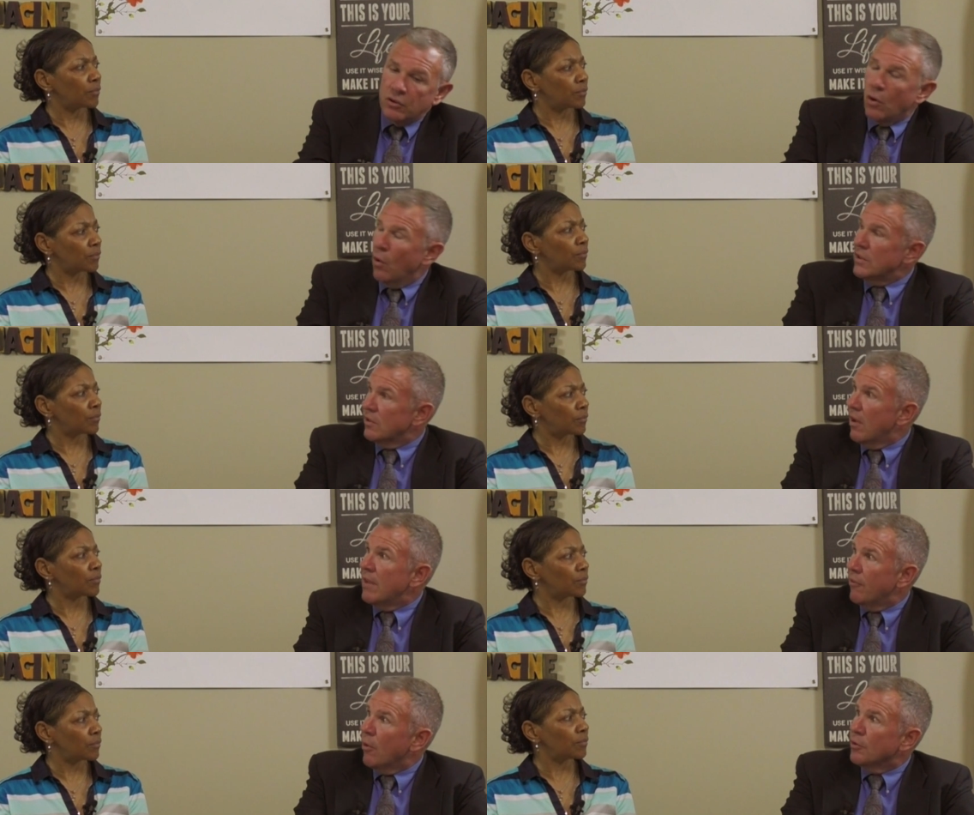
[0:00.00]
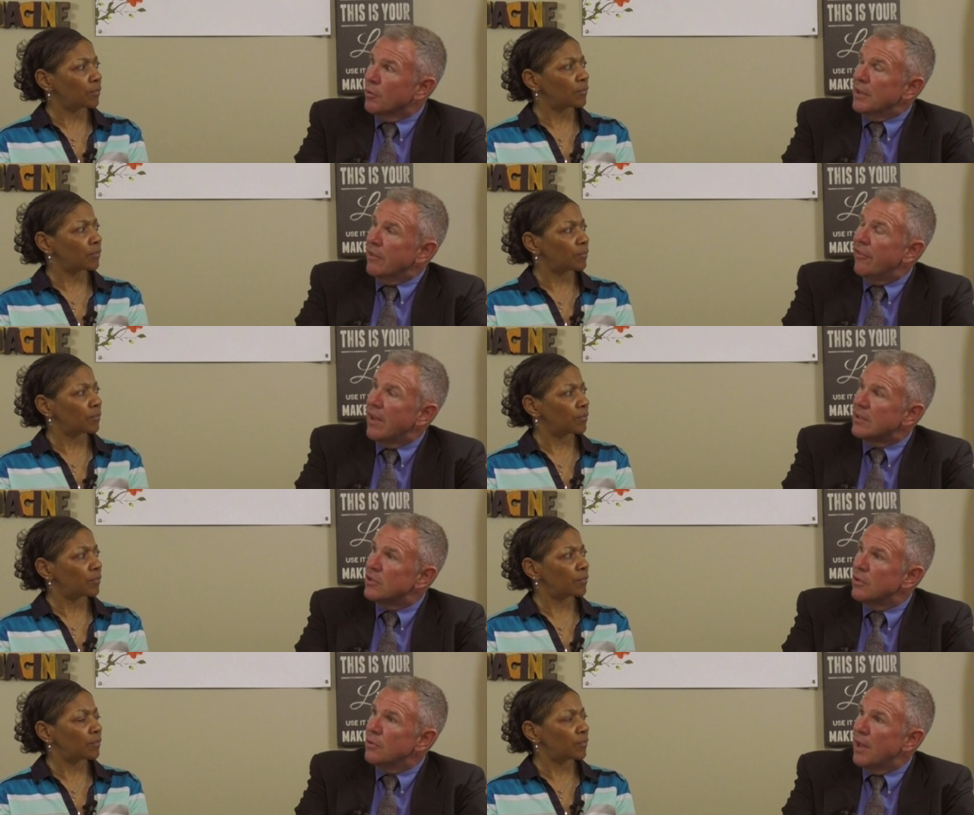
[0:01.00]
Speaker 1: cause life altering
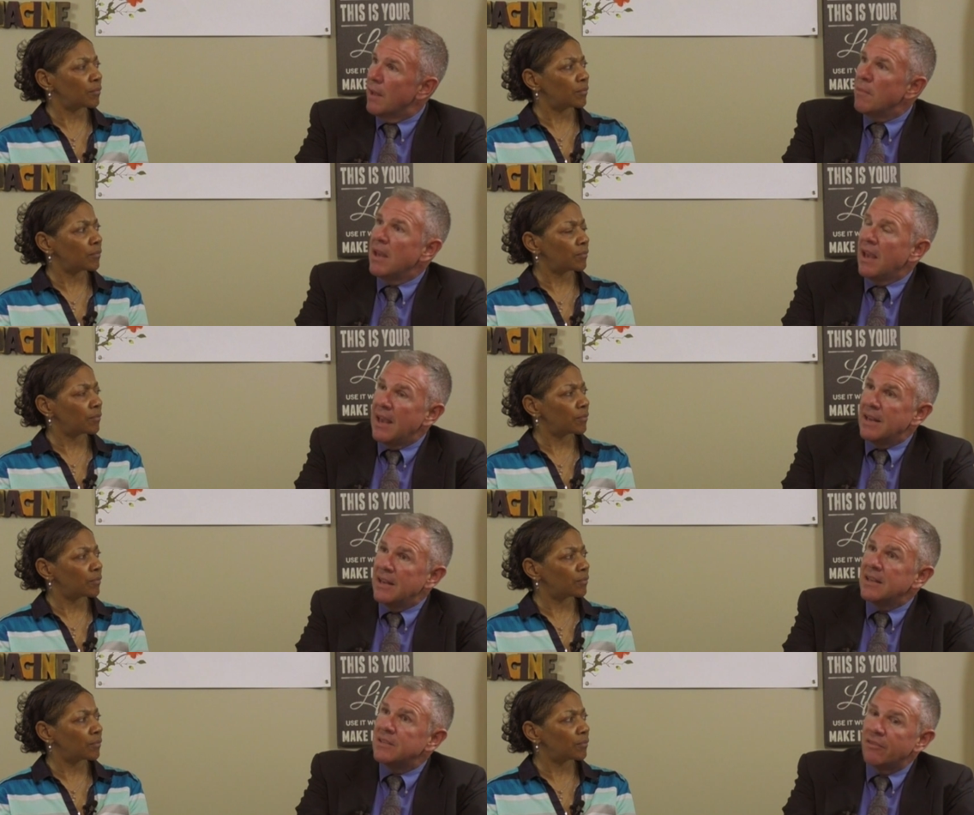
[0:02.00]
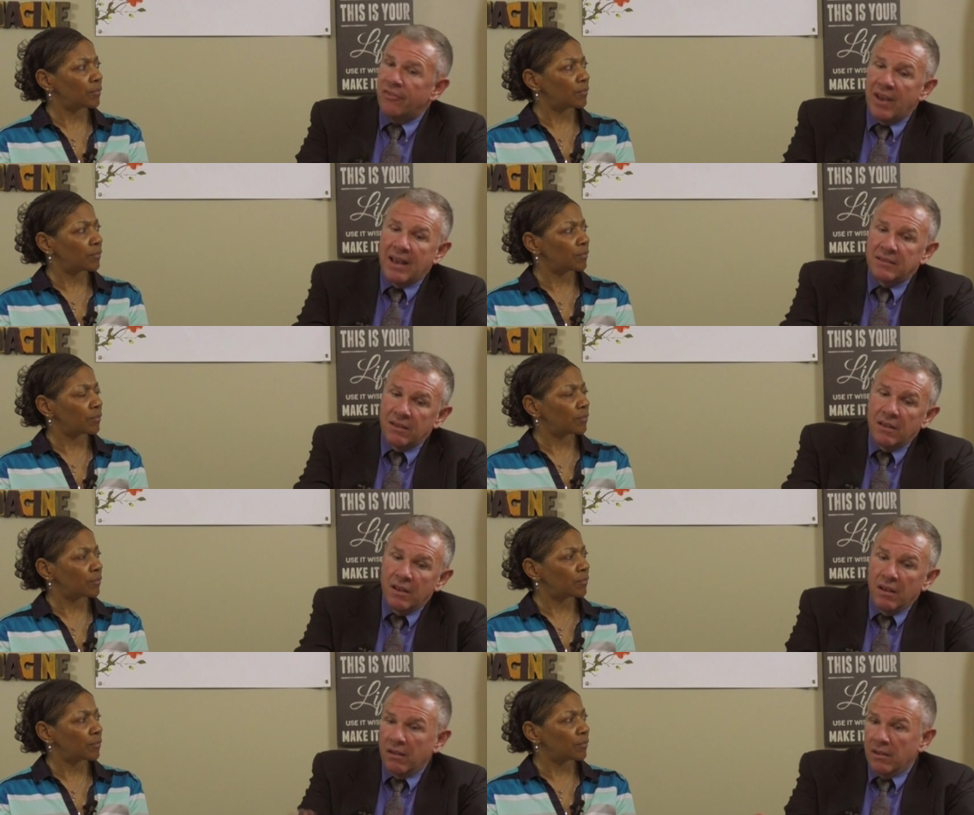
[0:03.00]
effects to them, and it is a fact
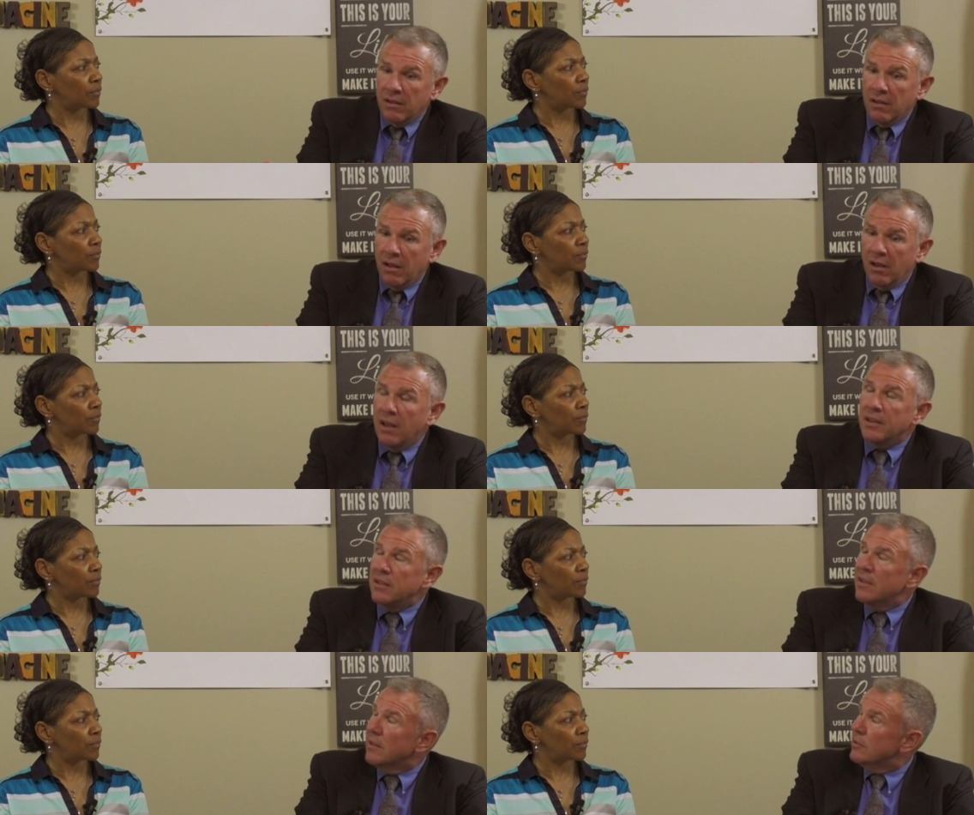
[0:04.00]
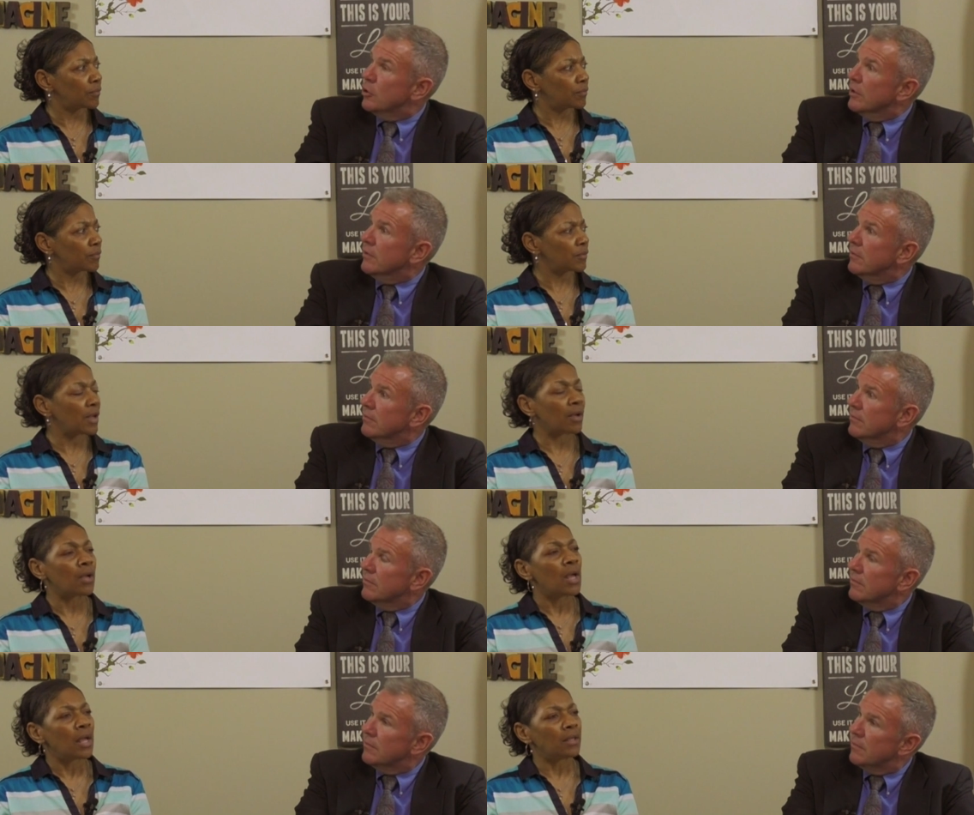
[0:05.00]
uh, an addiction.
Speaker 2: Yeah,
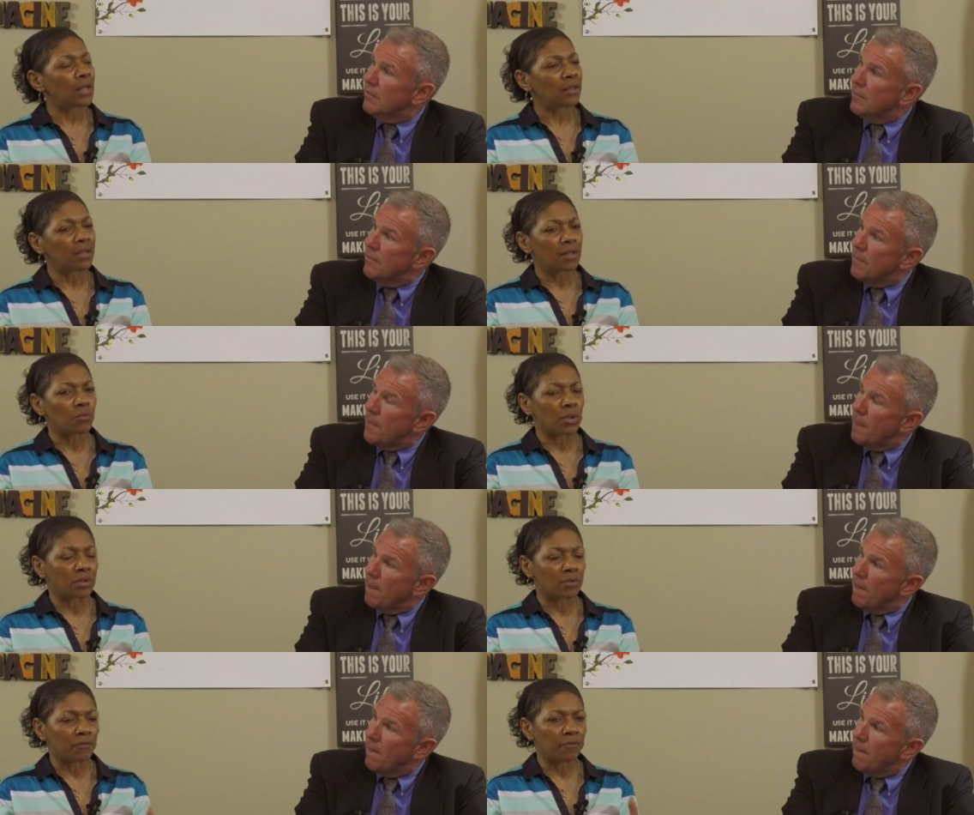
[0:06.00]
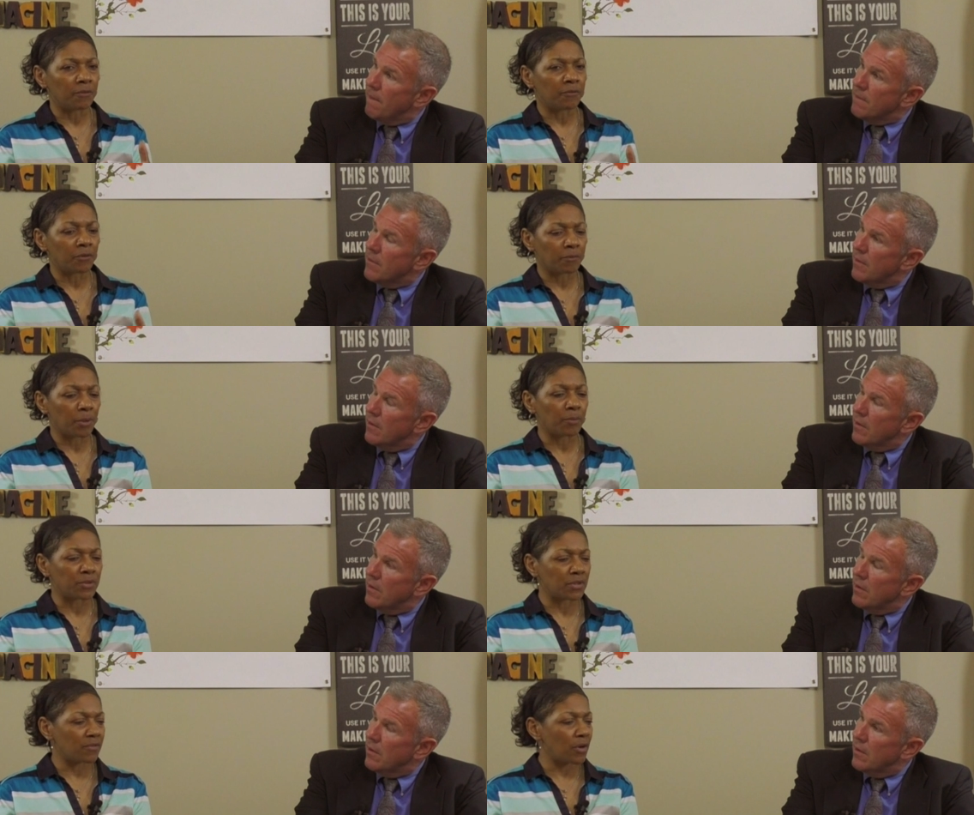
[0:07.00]
and I think what, for
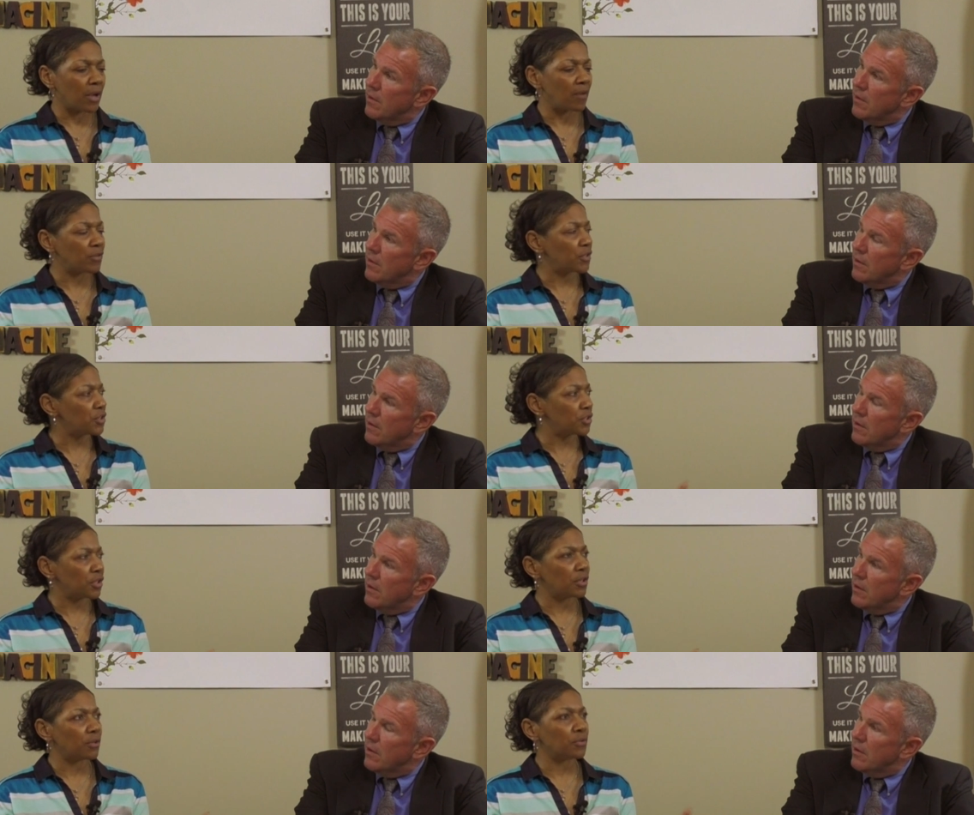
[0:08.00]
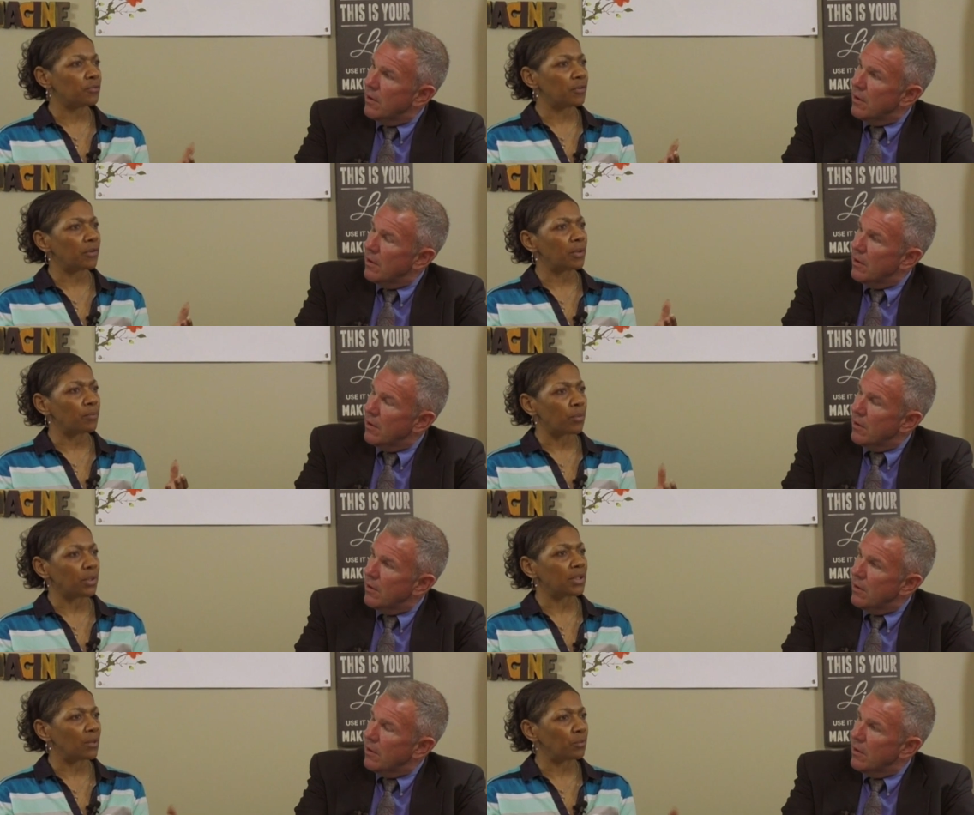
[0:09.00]
purposes of our conversation here, is very
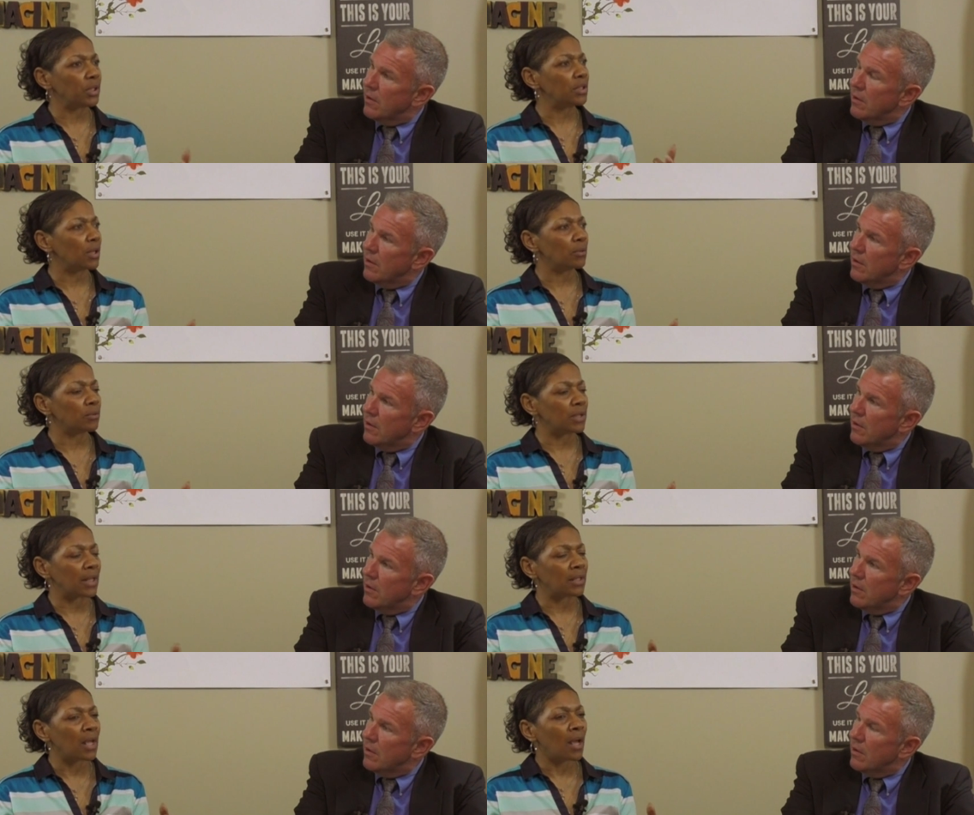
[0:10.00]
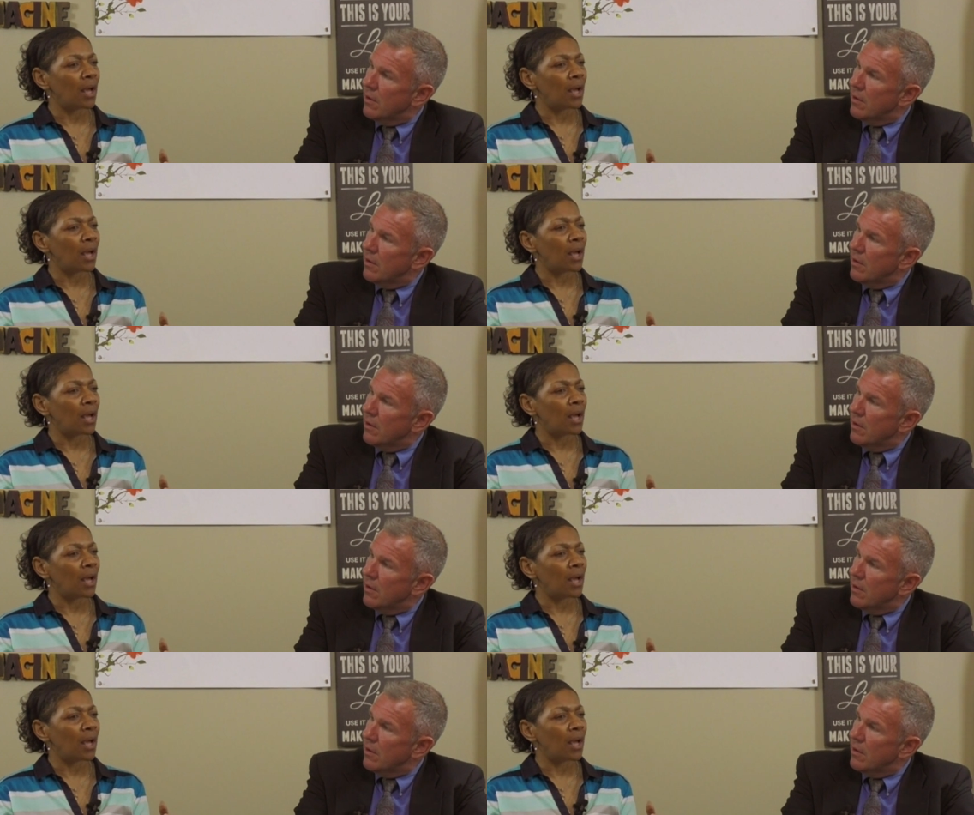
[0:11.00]
important that we note that